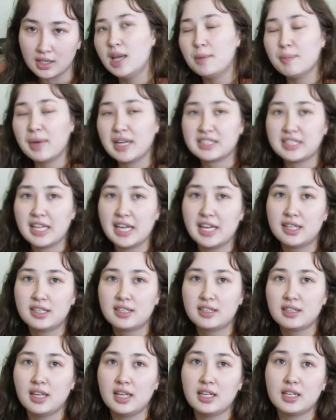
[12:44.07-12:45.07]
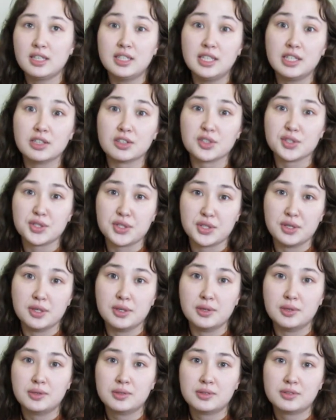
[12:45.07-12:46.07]
it might take like a year or
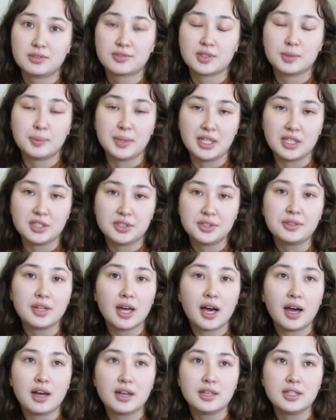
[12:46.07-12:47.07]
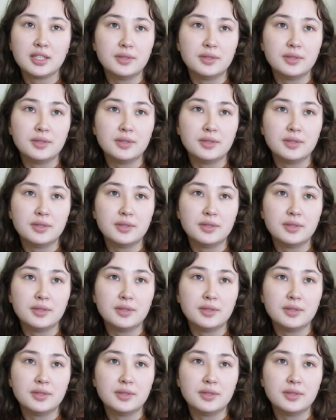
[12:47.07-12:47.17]
two for me to do that.